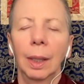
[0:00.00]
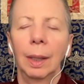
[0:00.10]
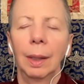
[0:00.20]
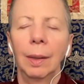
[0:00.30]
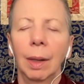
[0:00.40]

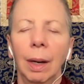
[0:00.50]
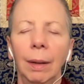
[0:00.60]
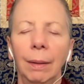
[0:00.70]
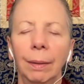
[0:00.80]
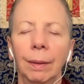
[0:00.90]
in this
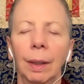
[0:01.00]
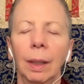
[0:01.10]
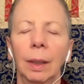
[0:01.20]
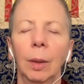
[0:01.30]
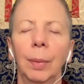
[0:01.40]
life
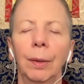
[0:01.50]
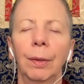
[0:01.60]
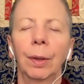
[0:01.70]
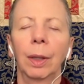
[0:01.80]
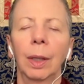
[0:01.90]
a little bit
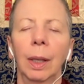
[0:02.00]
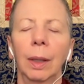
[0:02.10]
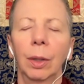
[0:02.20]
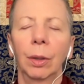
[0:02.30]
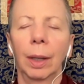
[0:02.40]
further
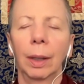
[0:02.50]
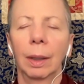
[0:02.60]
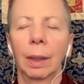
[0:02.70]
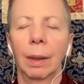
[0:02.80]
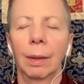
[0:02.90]
down the track
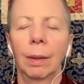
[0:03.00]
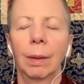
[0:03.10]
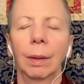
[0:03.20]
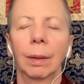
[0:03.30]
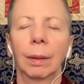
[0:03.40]
than
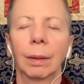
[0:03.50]
others.